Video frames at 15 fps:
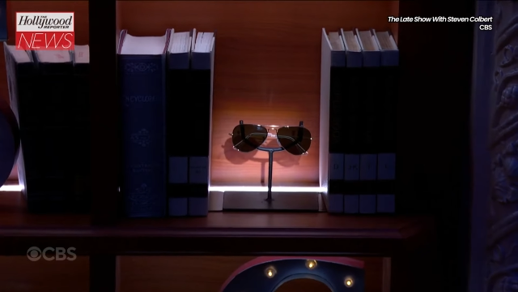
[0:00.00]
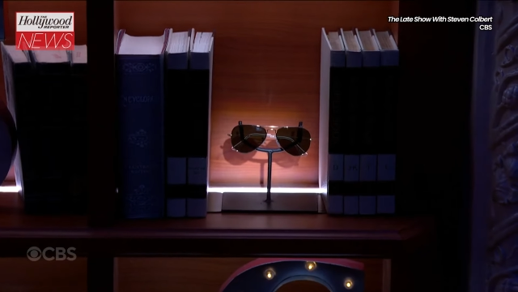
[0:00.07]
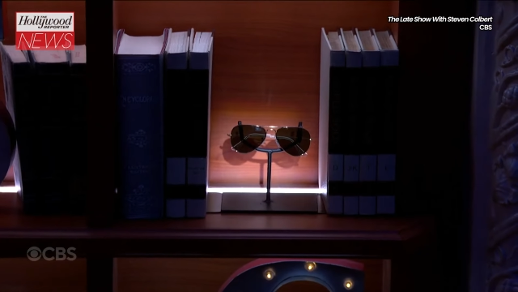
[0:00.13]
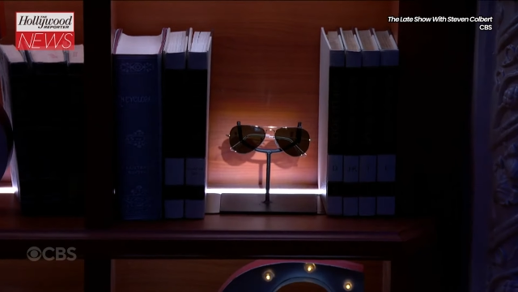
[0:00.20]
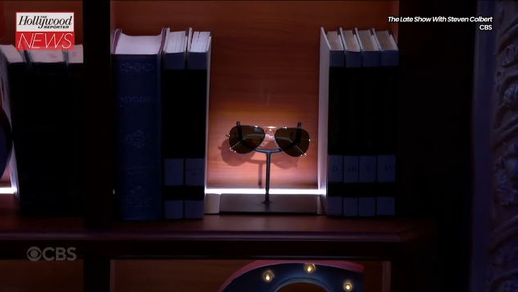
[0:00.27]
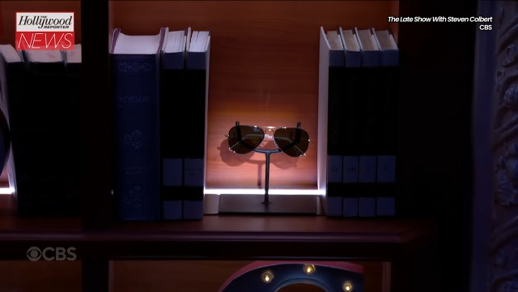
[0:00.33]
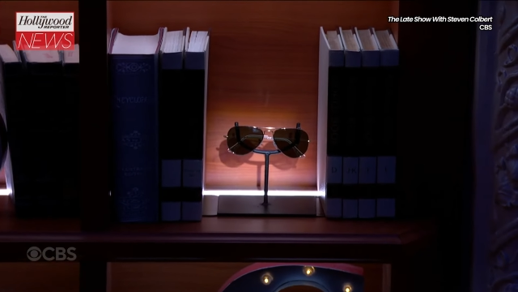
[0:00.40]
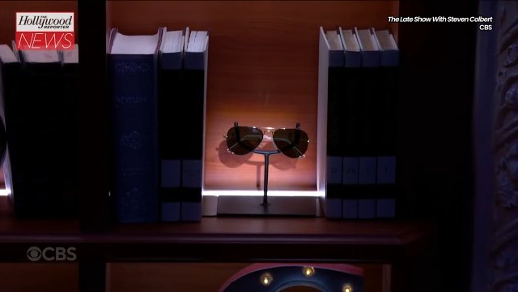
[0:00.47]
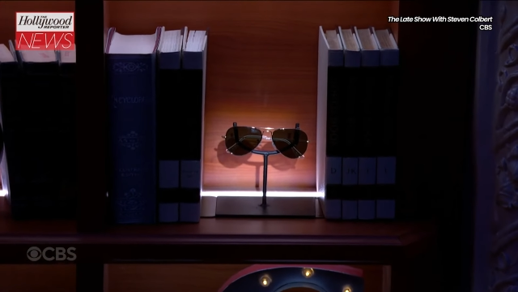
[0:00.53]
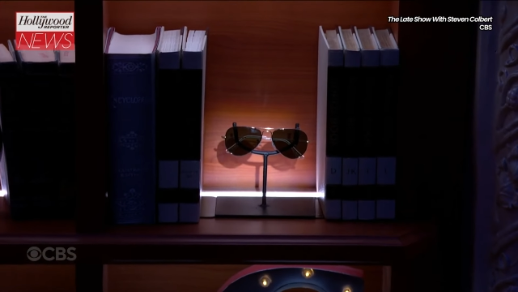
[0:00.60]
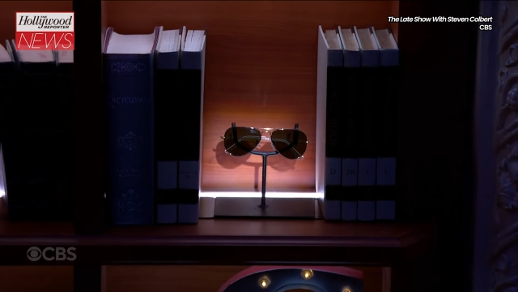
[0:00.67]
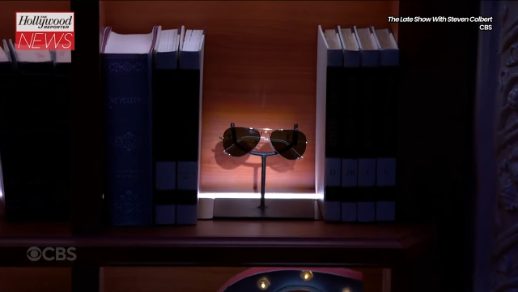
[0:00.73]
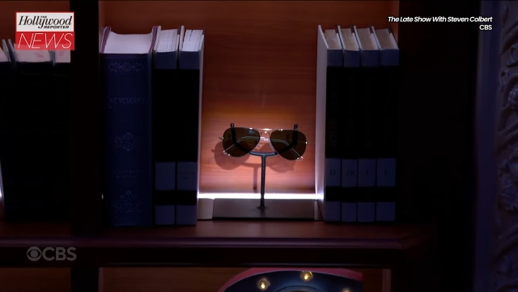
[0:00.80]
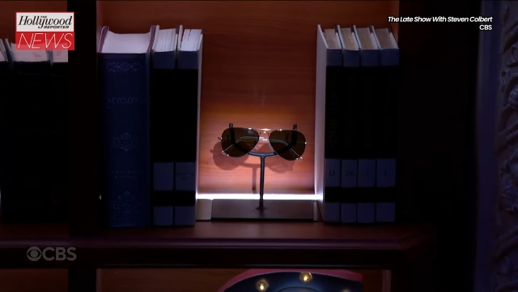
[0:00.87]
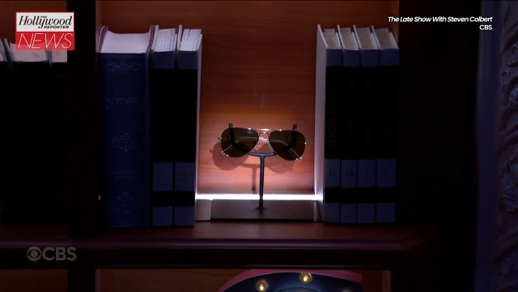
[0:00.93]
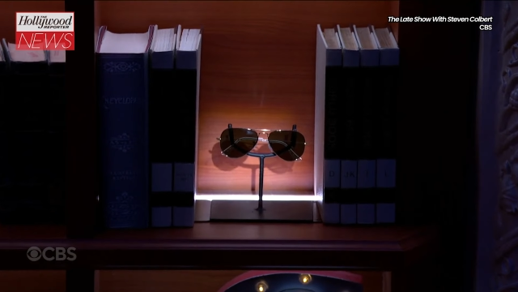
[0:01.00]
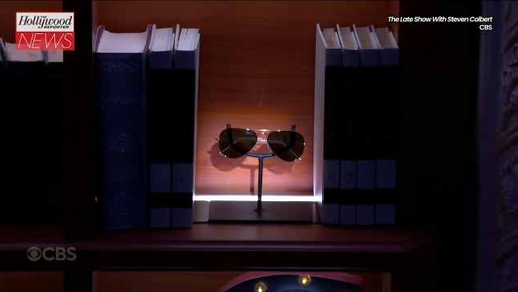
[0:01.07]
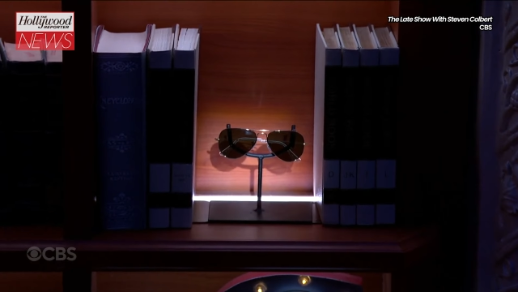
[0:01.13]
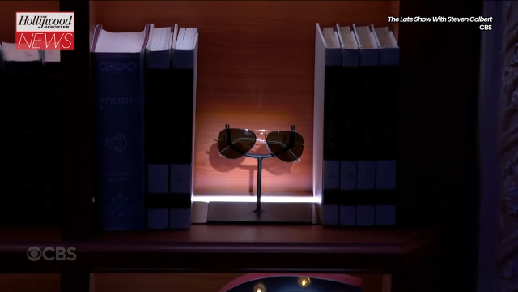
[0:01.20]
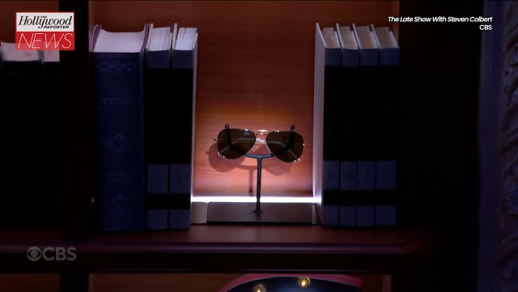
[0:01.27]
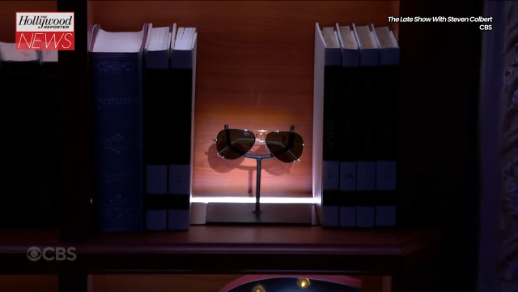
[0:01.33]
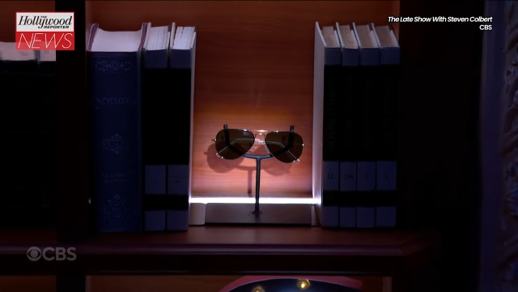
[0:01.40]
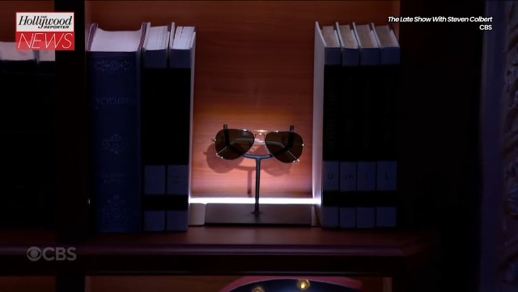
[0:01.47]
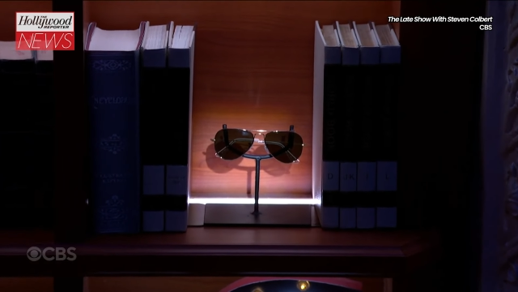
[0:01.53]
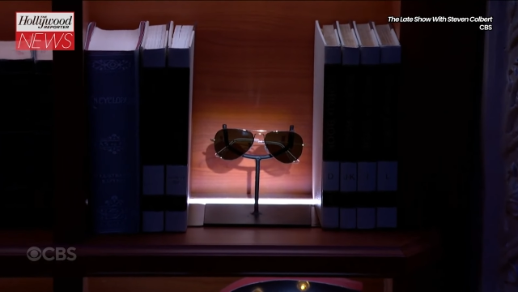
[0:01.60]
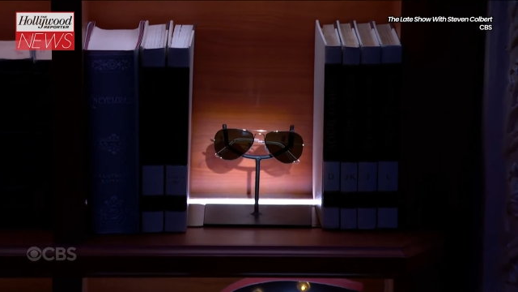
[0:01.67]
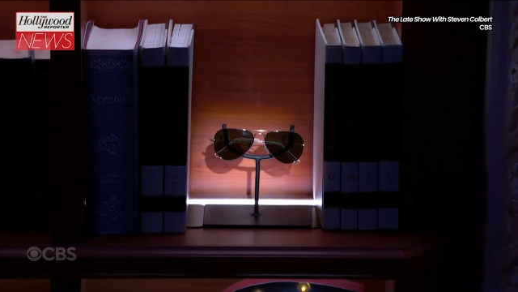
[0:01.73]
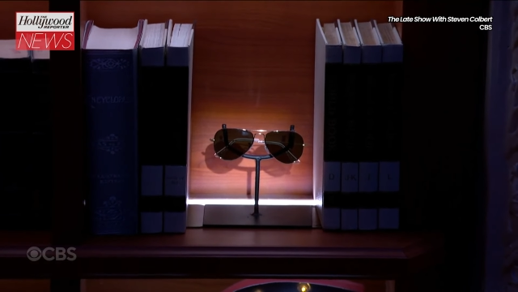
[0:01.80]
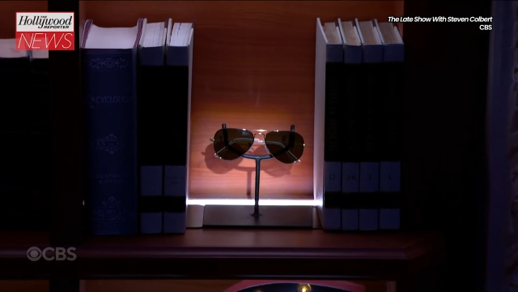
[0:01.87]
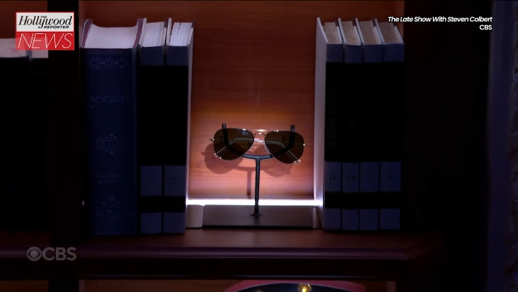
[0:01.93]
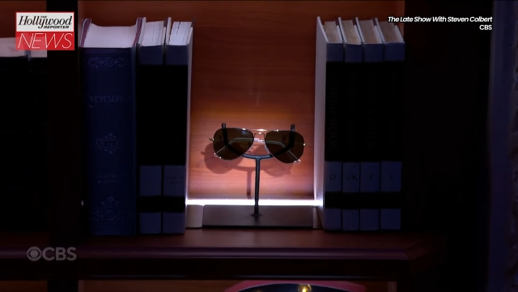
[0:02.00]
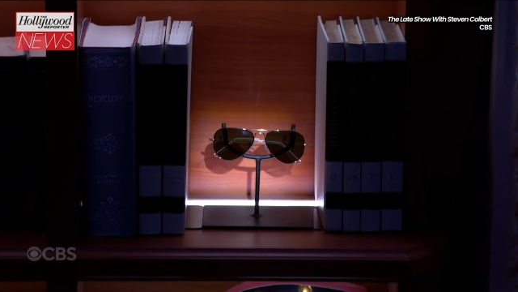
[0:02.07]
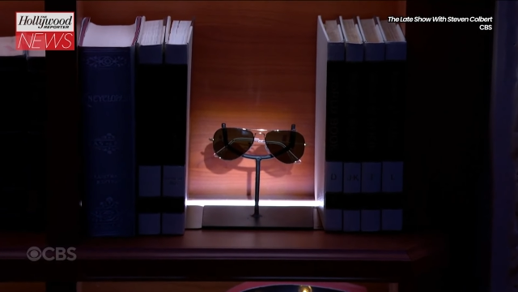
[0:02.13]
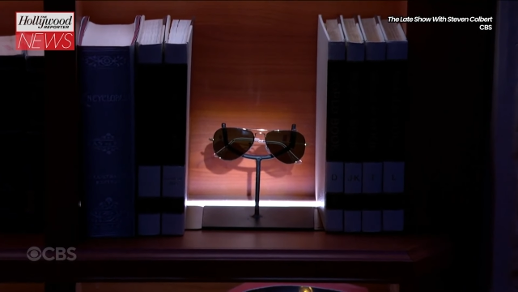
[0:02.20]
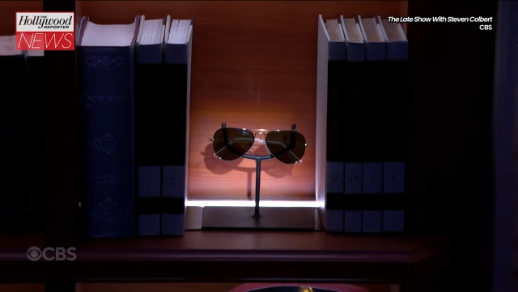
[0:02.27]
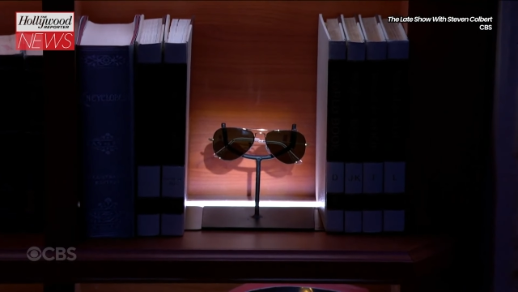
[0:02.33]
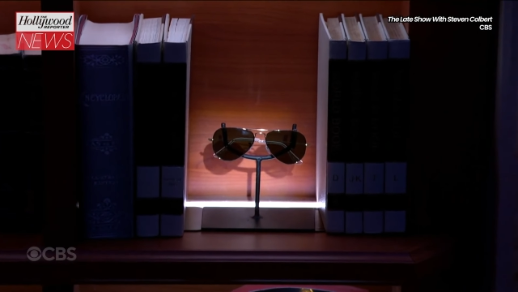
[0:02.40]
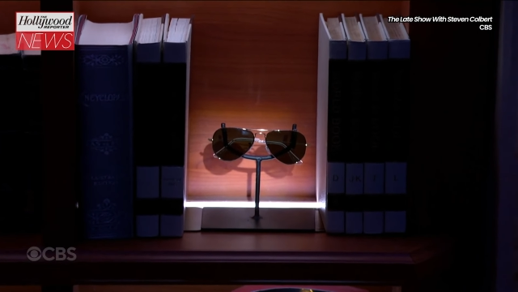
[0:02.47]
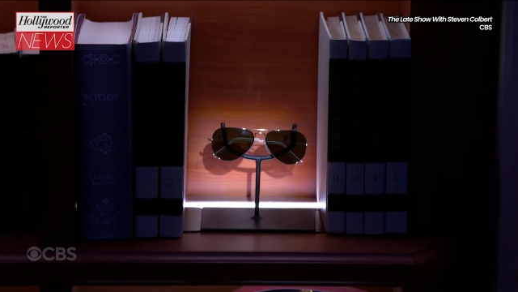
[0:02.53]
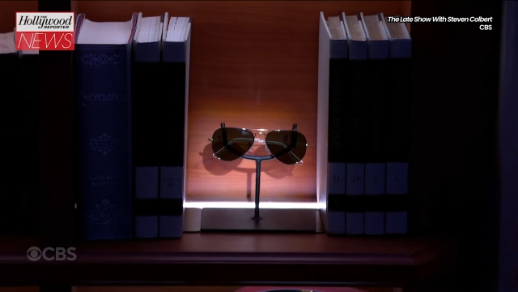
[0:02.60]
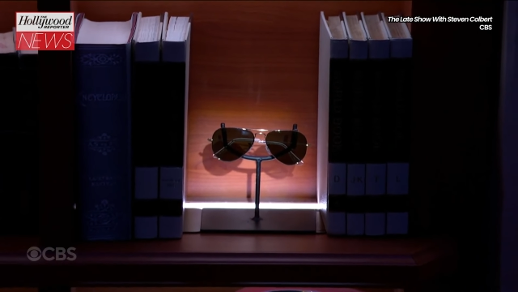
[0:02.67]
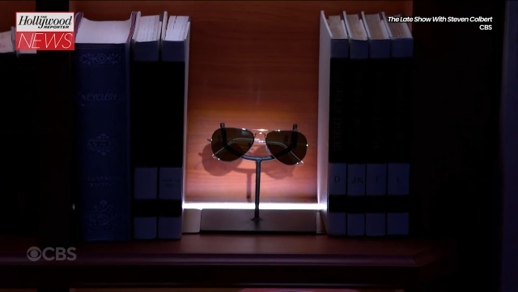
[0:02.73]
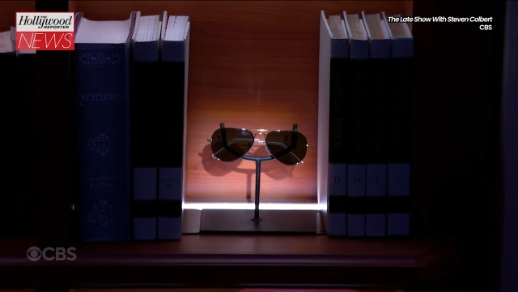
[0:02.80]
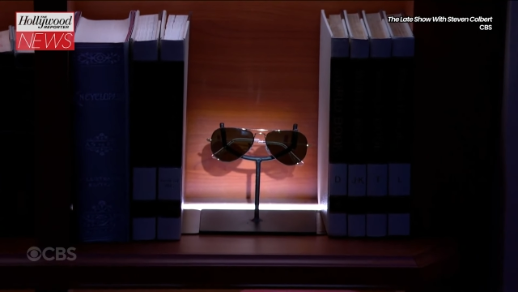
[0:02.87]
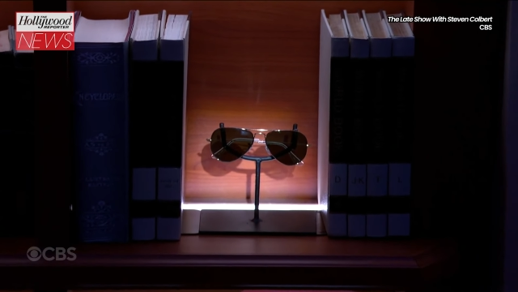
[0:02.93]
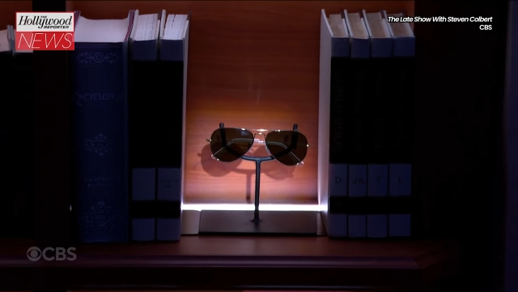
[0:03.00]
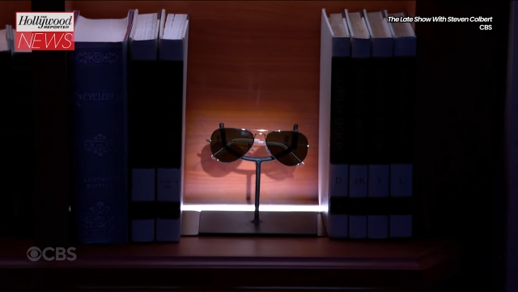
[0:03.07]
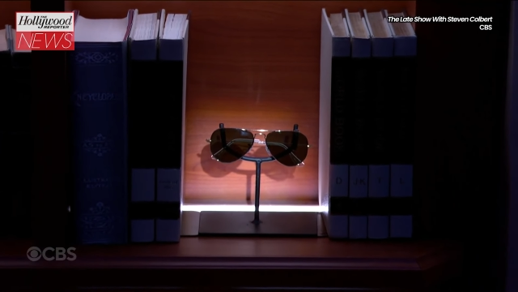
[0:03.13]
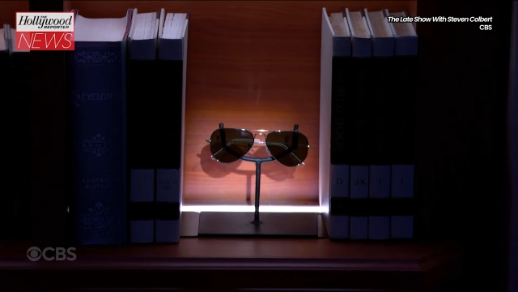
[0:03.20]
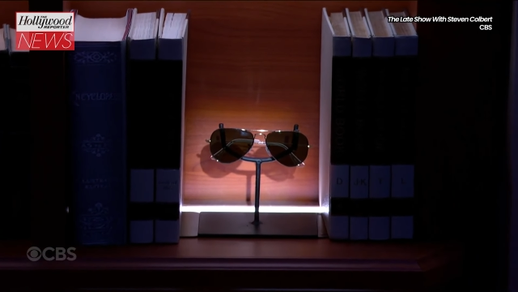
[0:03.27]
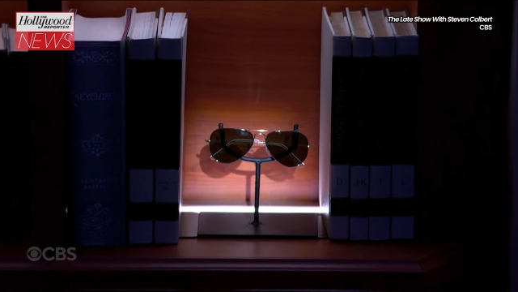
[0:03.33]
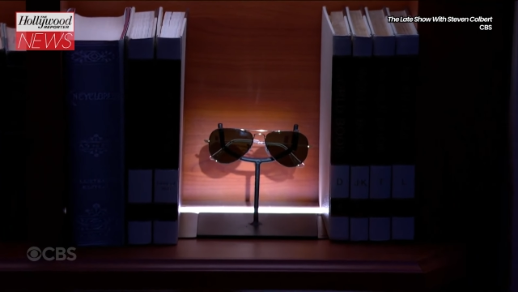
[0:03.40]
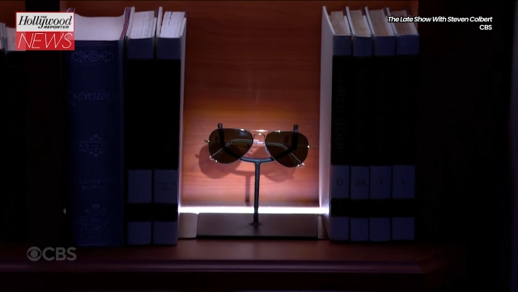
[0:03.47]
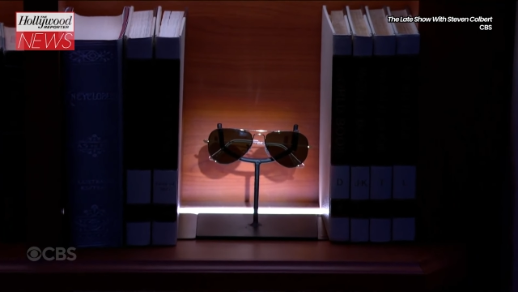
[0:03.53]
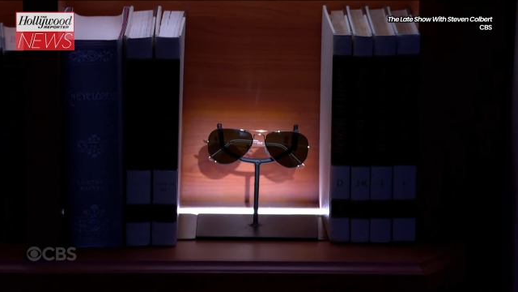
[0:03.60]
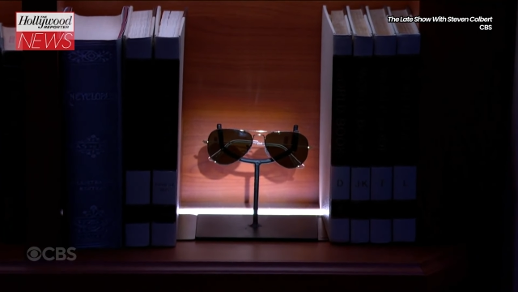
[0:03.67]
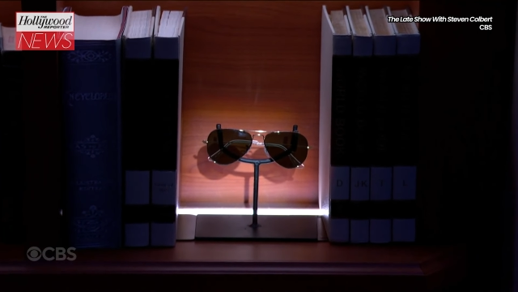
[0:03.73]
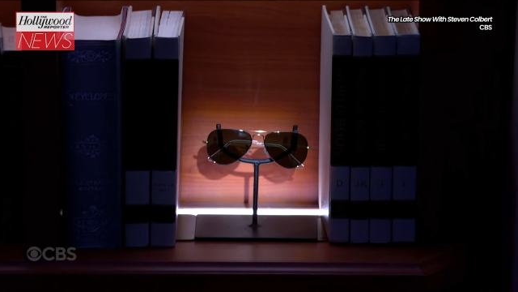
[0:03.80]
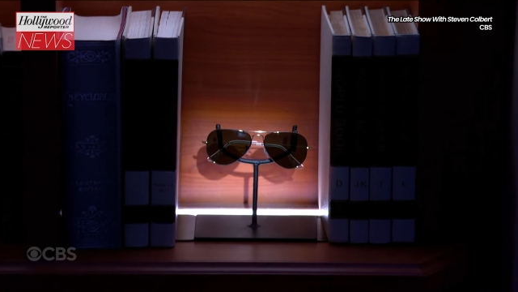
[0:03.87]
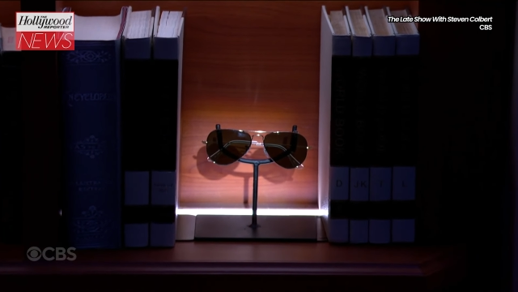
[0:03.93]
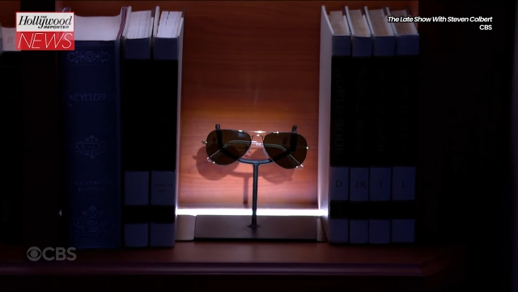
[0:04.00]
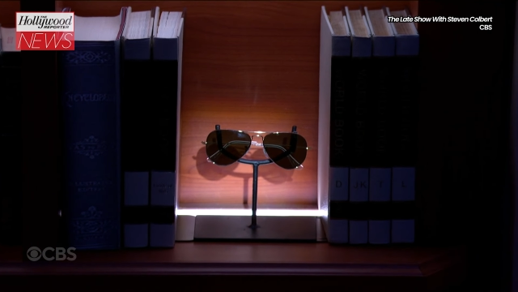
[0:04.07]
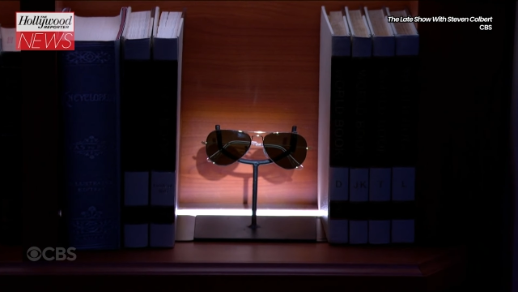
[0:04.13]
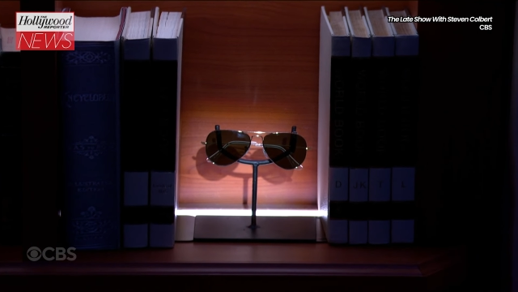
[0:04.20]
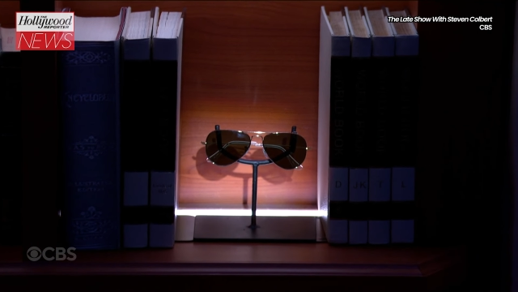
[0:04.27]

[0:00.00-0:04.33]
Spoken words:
Nobody's mouth can be seen.